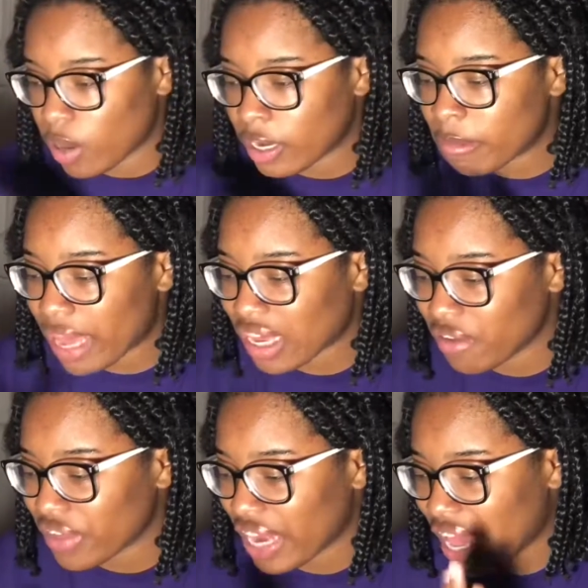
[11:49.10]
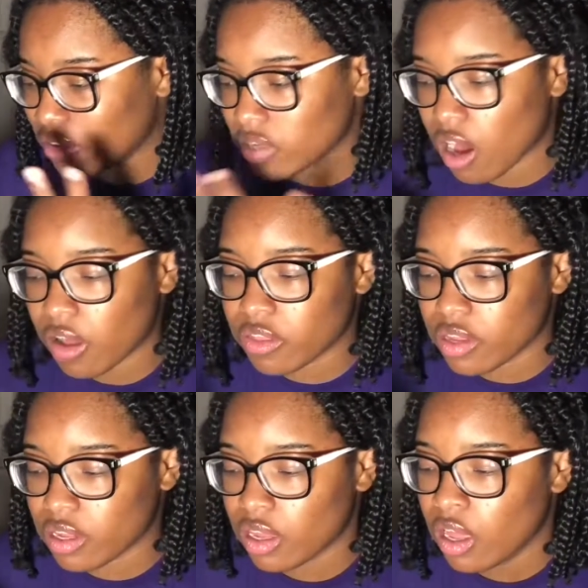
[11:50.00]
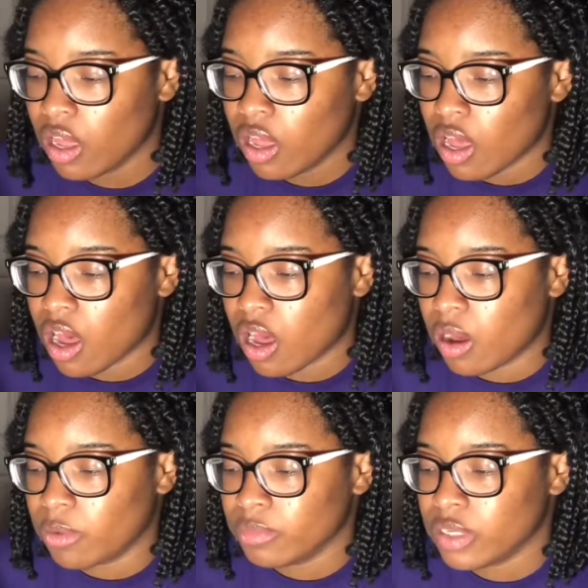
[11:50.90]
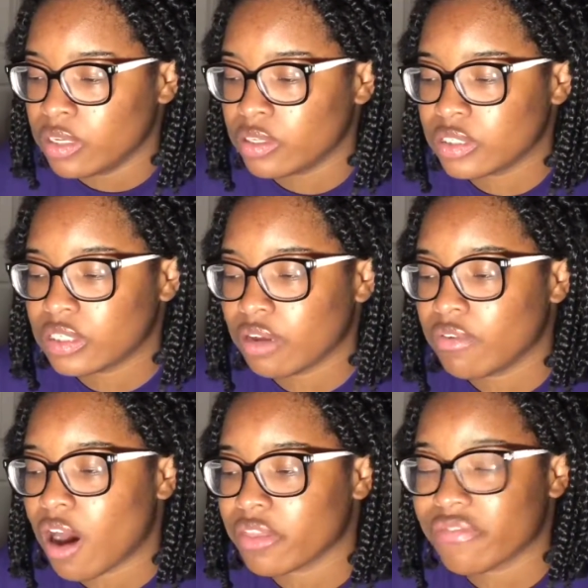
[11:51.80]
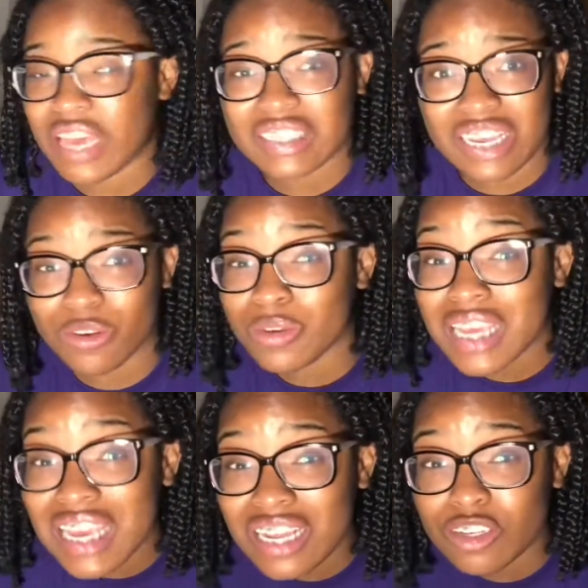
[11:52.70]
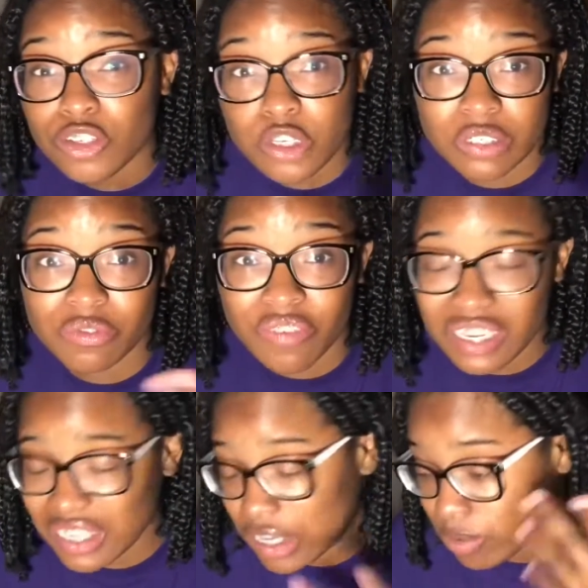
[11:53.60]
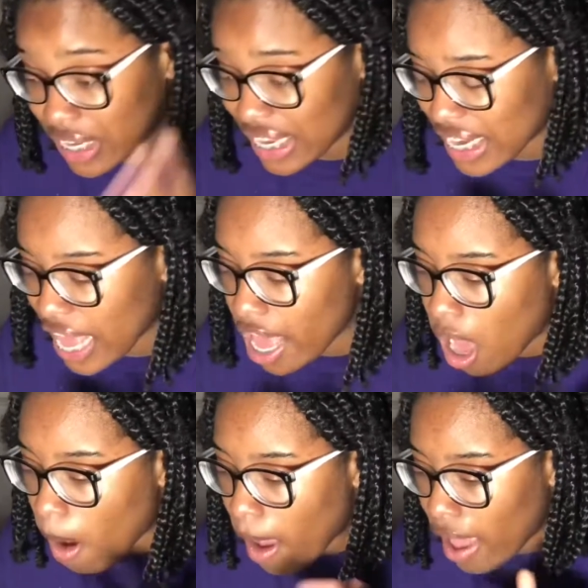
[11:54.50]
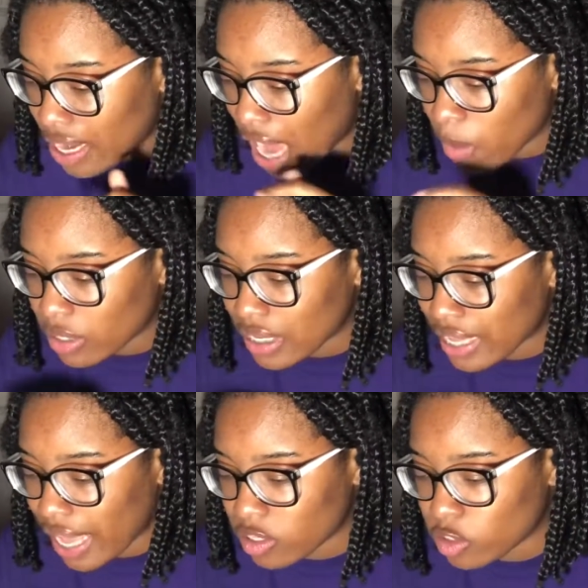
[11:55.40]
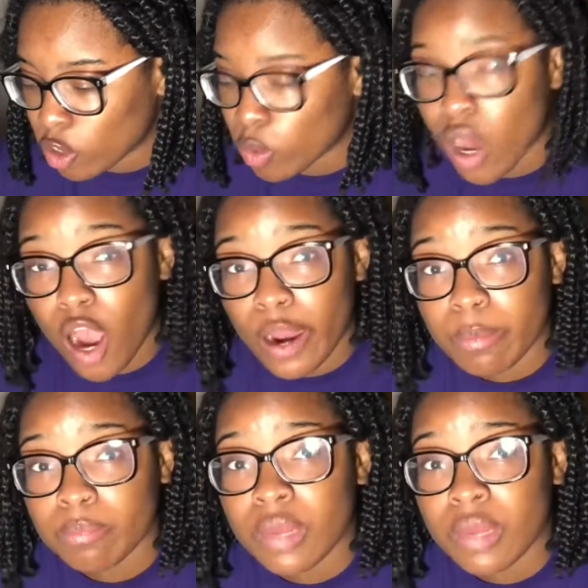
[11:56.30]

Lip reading: on the back of it, it has all the stuff, all the fats that you need, nutritious fats that you need, and I would look at the total carb.